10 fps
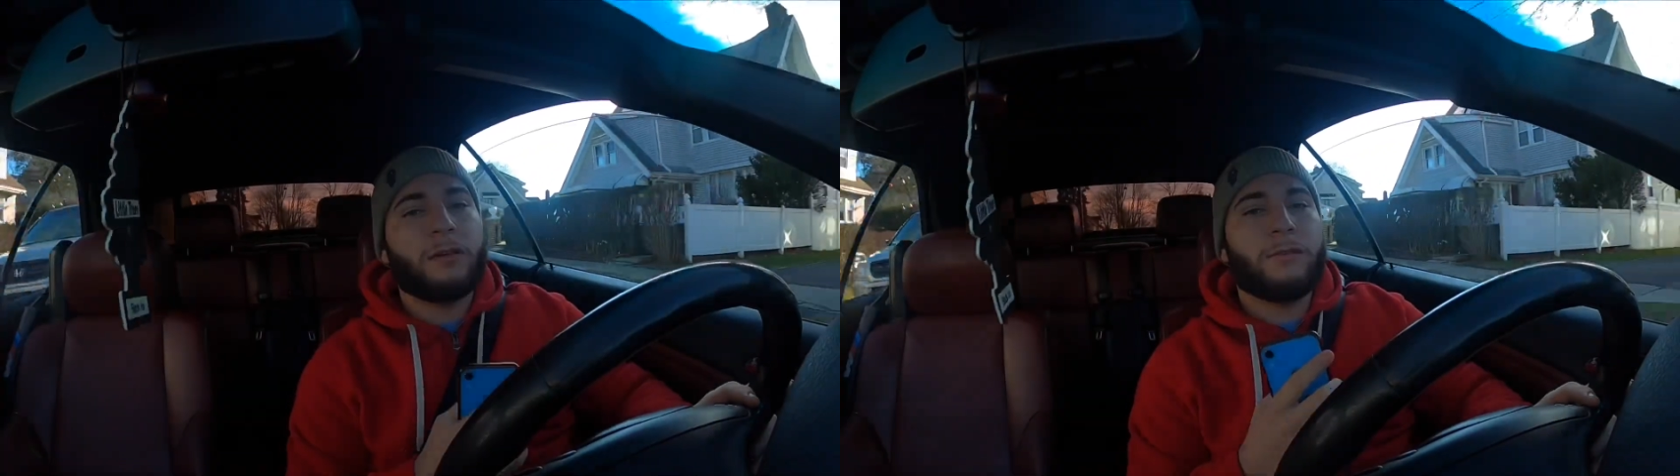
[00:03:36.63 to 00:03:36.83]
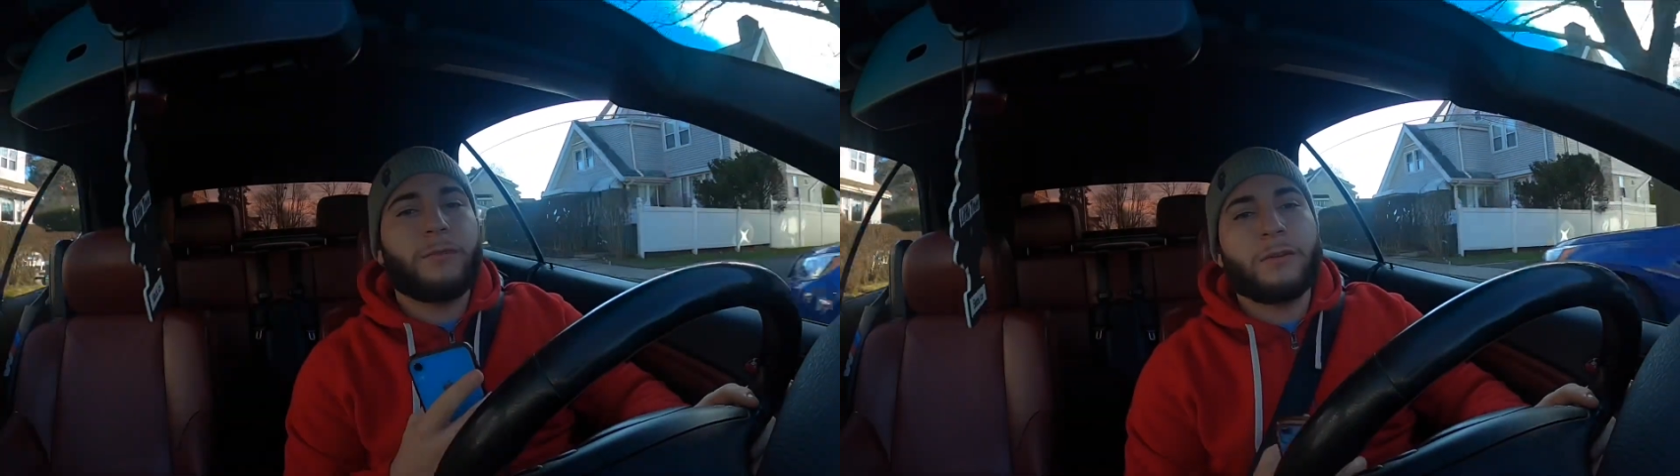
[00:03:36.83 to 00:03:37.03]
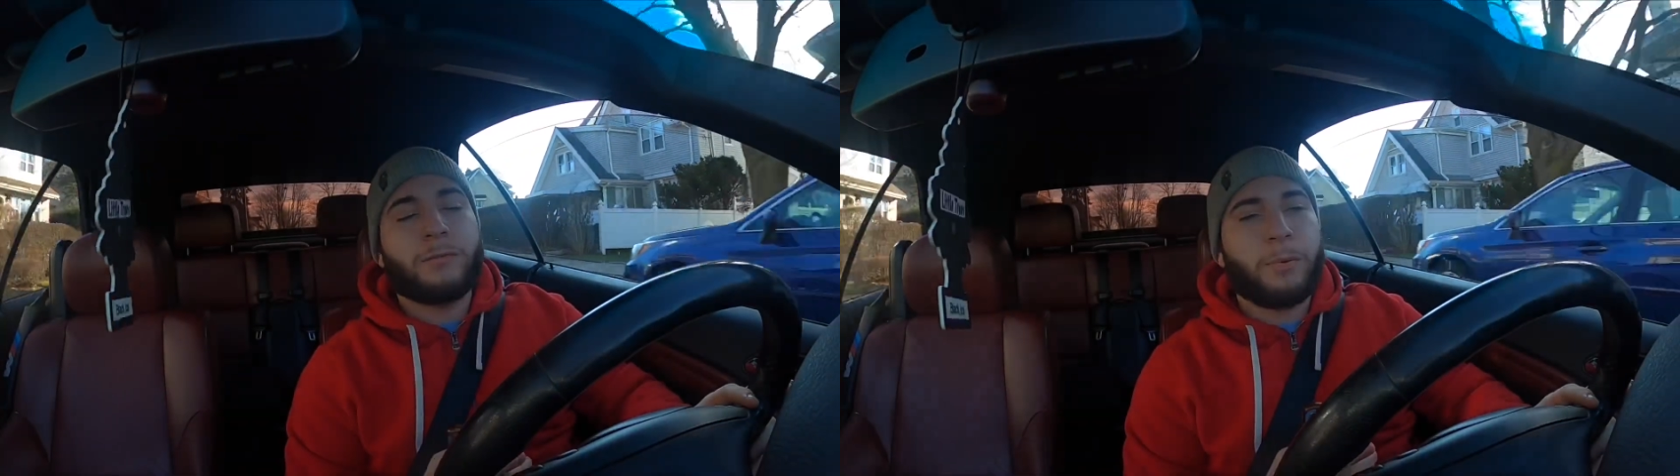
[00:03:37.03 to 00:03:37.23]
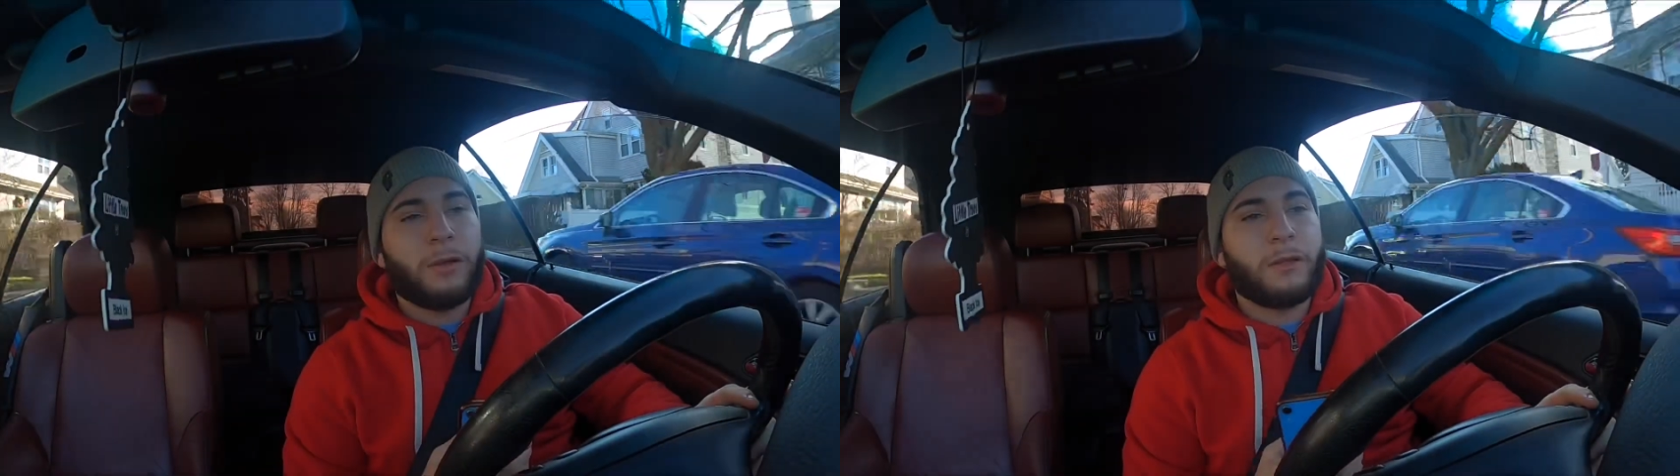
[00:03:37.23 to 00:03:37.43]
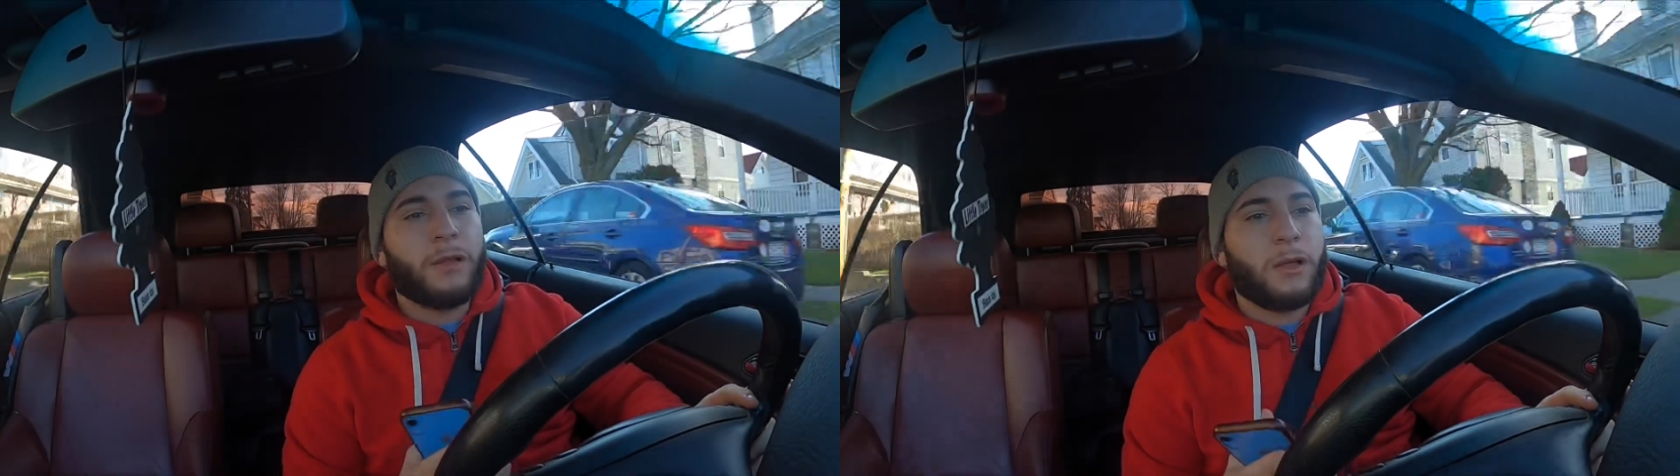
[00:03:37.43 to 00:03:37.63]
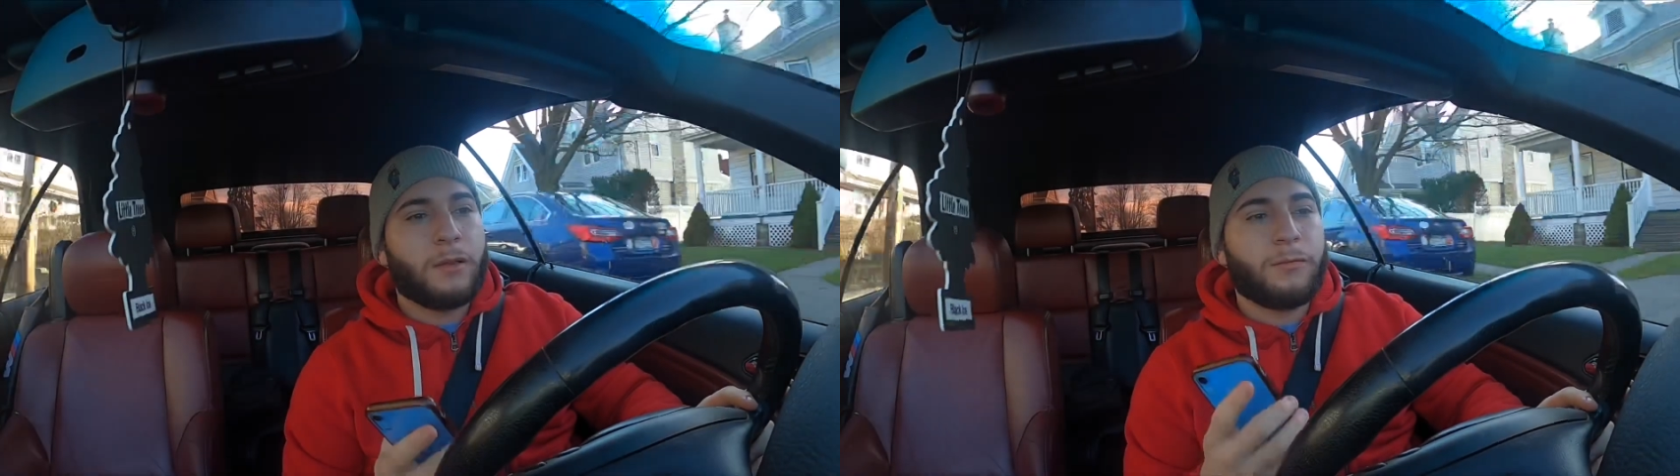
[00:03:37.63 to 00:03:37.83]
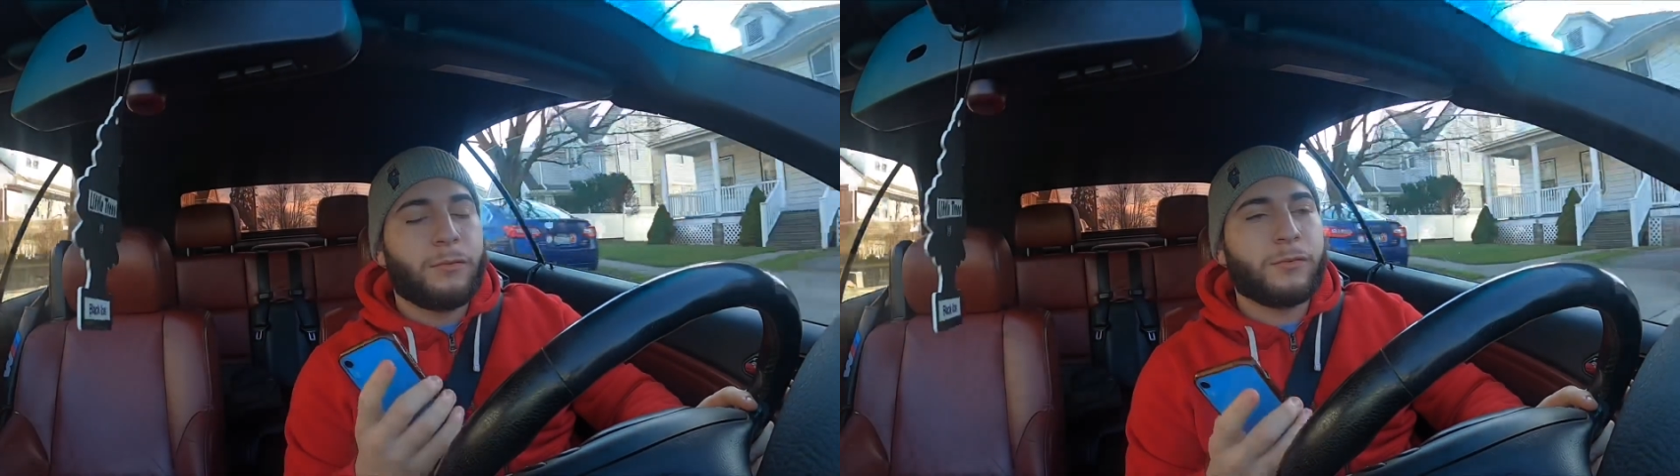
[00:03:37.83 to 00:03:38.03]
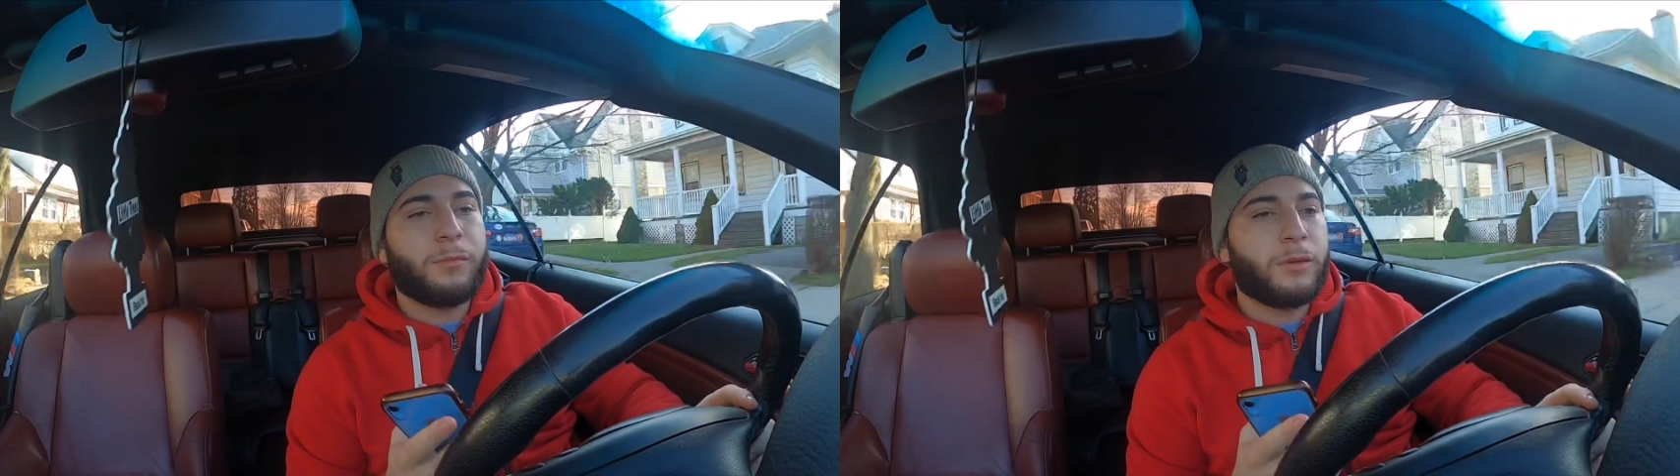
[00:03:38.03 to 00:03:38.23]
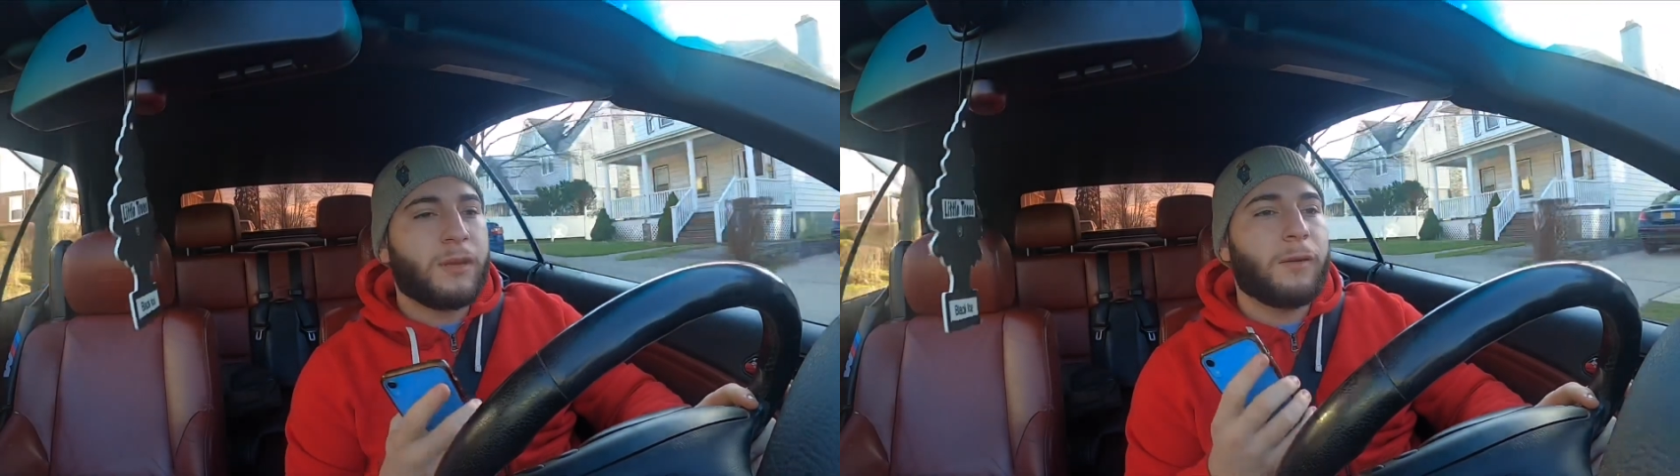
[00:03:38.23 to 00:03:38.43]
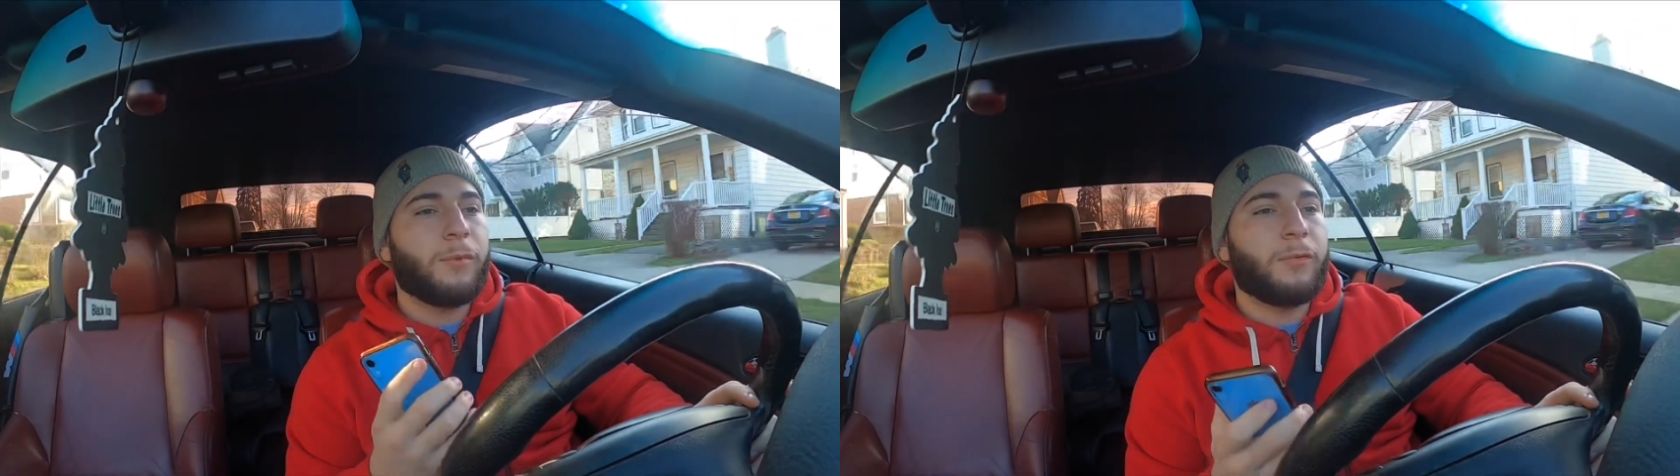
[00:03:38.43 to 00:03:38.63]
the first part
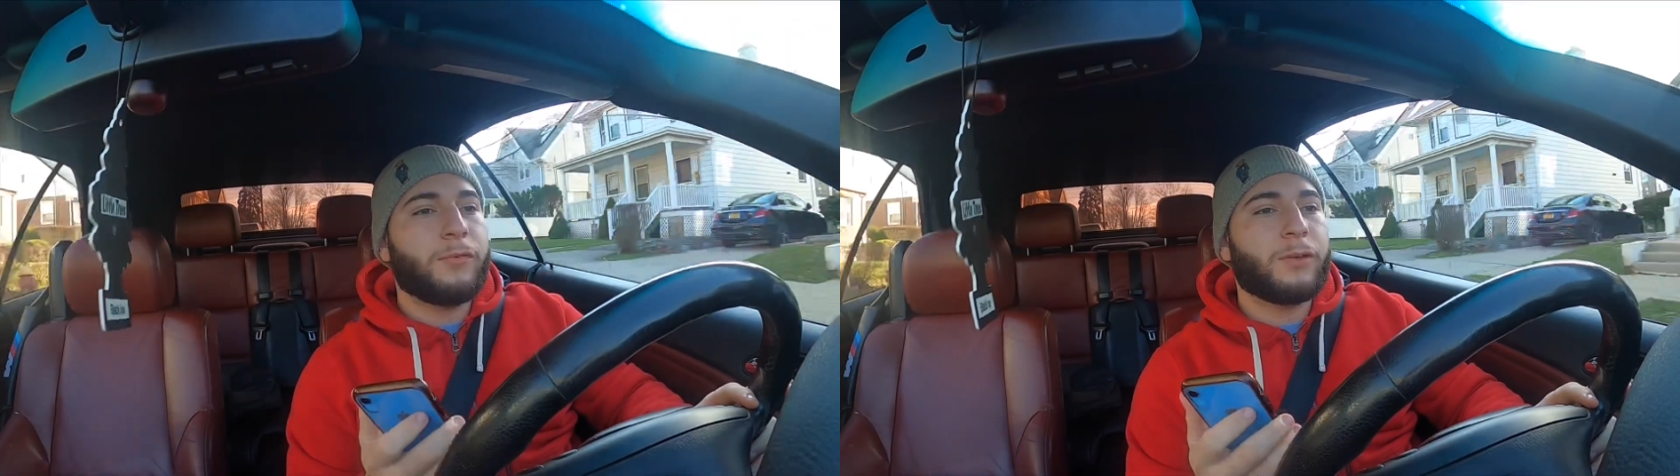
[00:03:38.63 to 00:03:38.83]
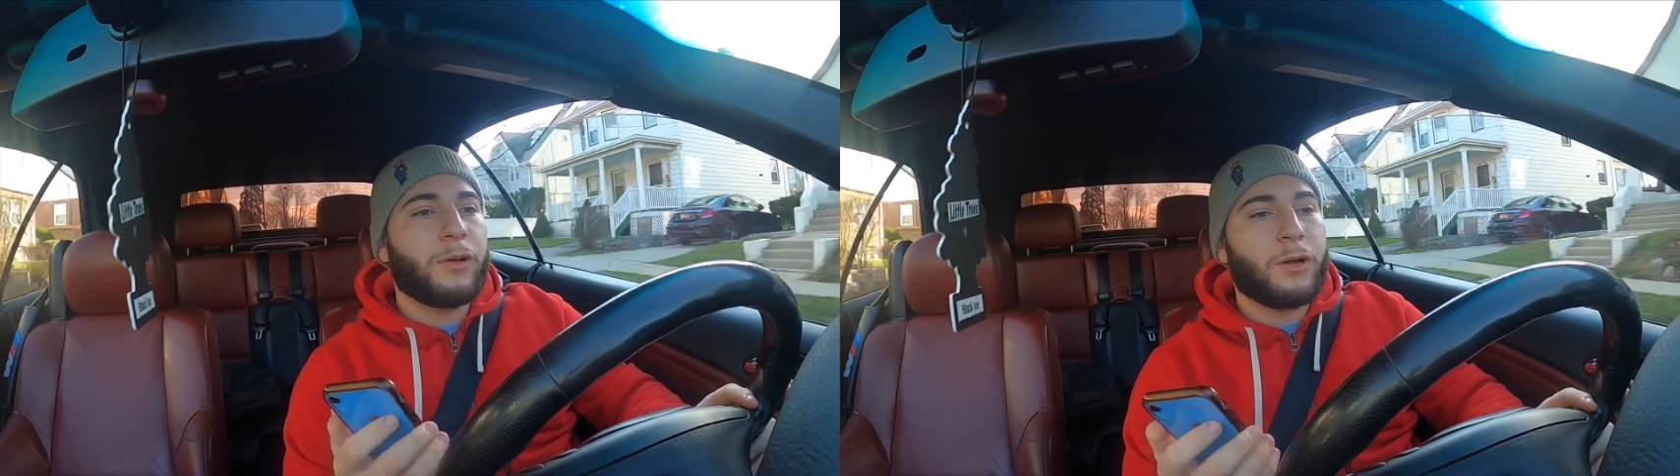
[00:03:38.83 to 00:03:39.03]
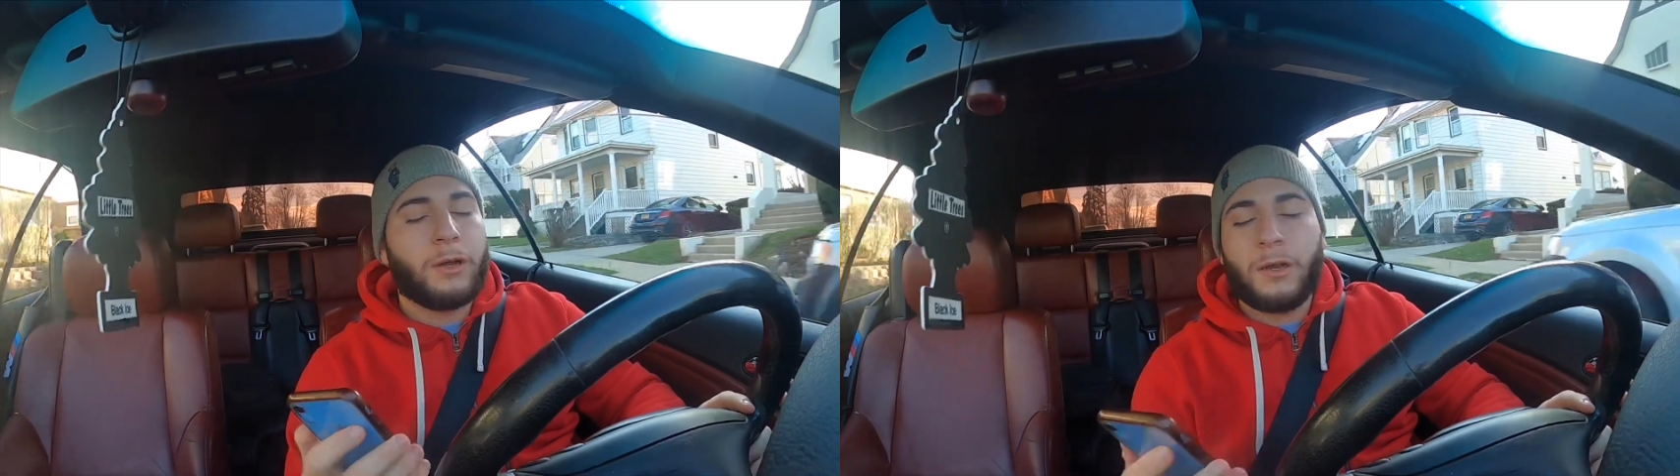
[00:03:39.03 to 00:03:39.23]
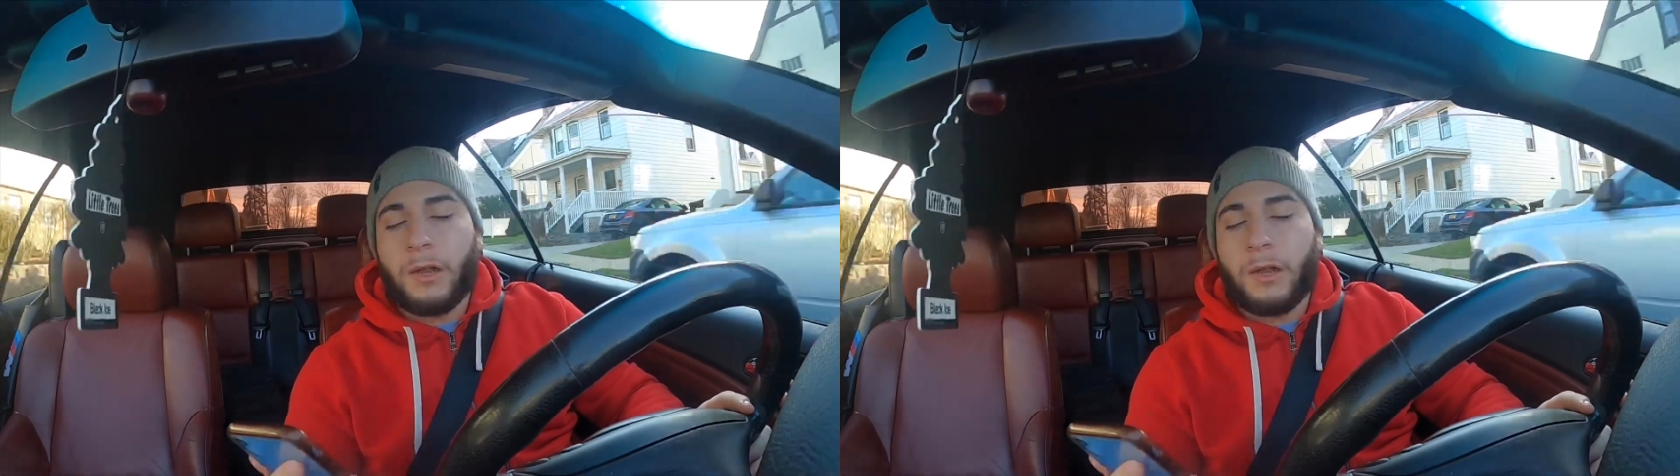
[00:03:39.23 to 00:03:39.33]
that I bought for the car.